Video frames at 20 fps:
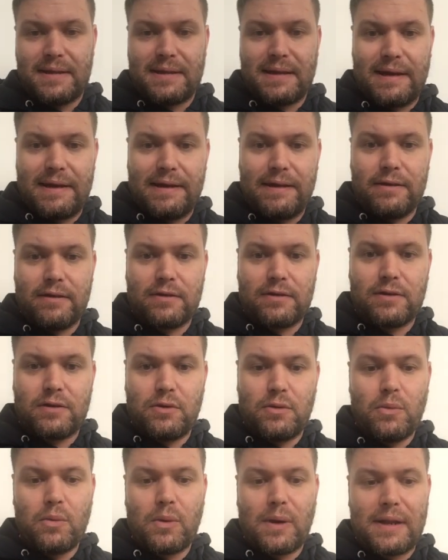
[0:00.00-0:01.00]
Tiger
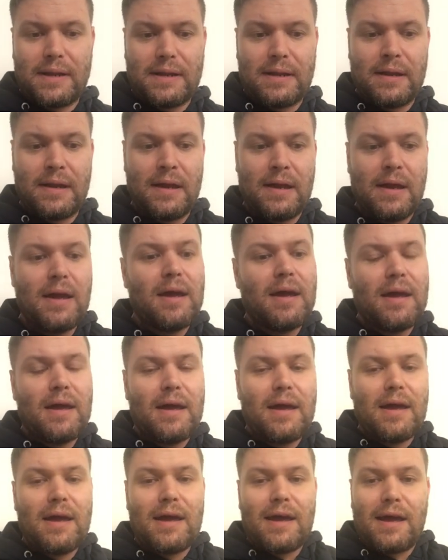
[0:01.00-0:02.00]
to win
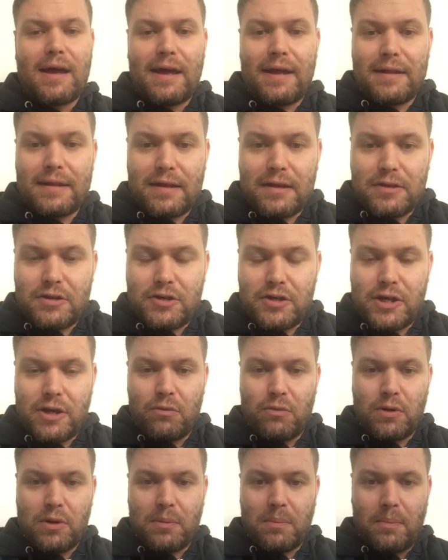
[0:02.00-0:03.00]
at
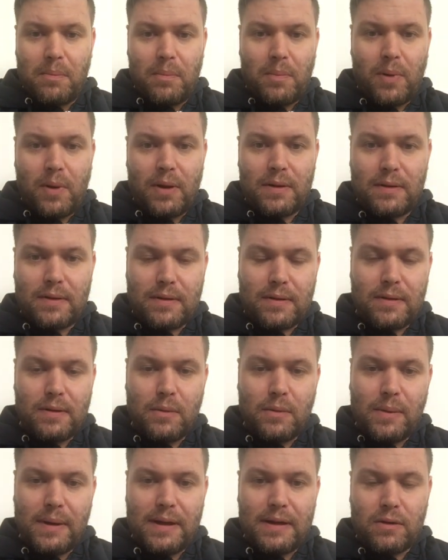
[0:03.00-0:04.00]
Cheltenham, but the
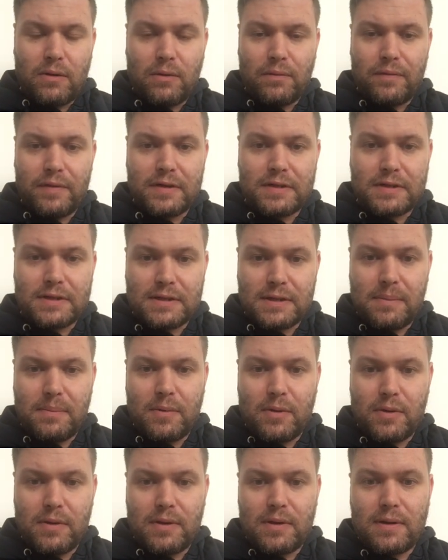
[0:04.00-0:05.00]
weather obviously
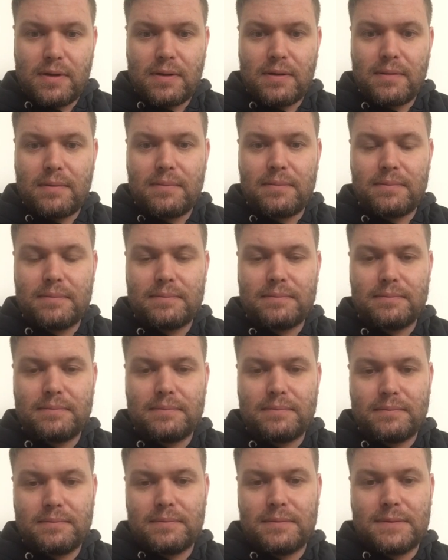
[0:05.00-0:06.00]
put
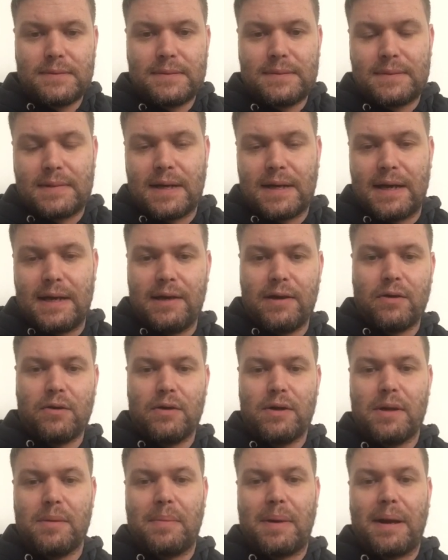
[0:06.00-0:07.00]
Tiger
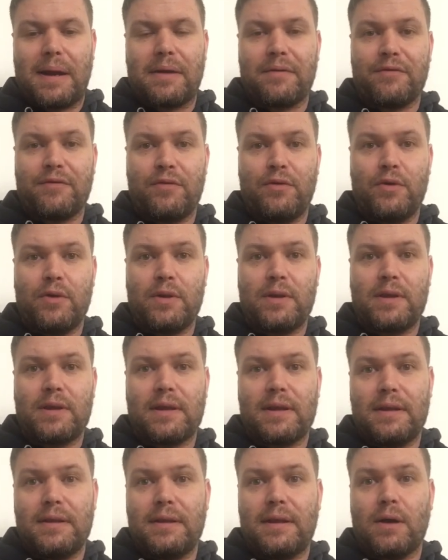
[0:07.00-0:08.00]
on the back foot
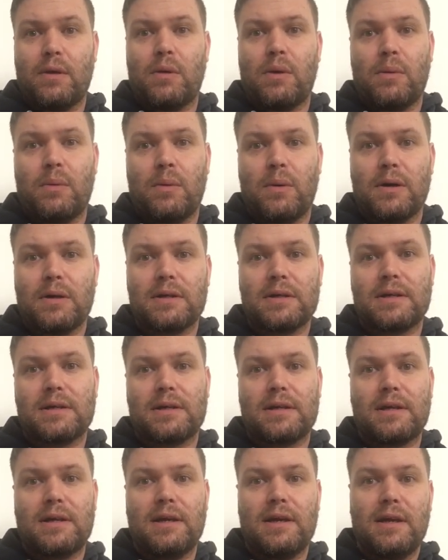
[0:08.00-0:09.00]
and Delta
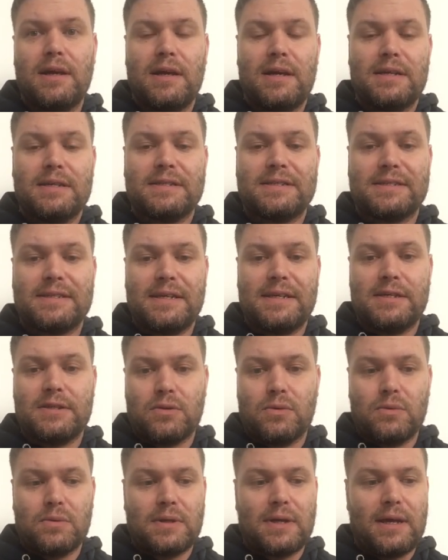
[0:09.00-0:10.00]
Work stays
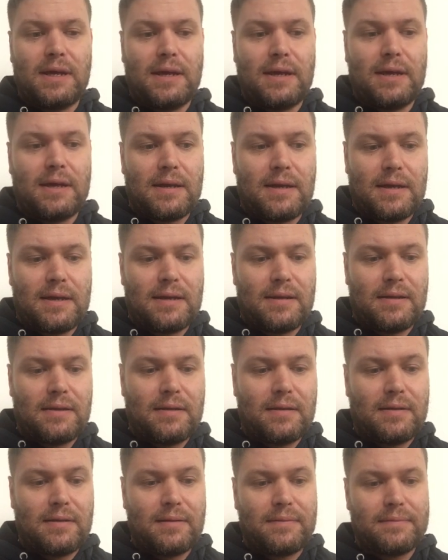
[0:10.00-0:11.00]
all day,
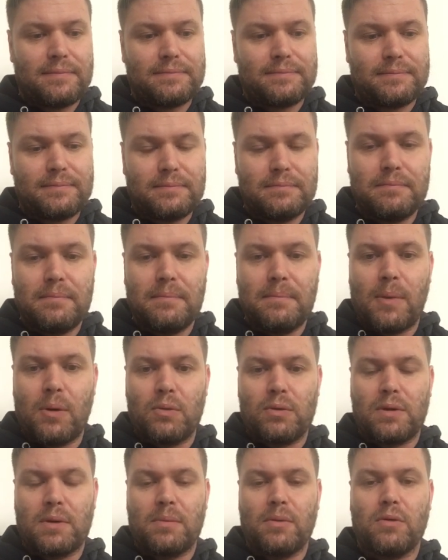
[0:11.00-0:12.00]
and
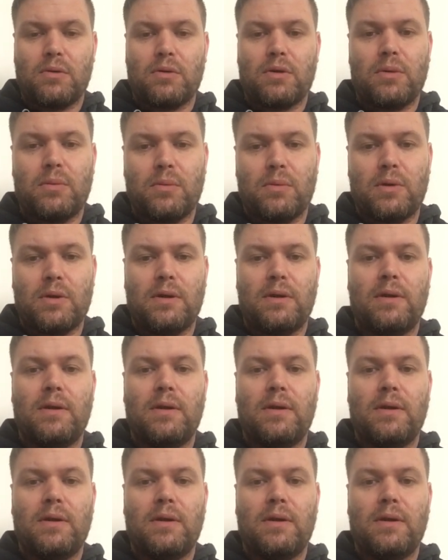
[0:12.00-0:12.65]
multiple Group 1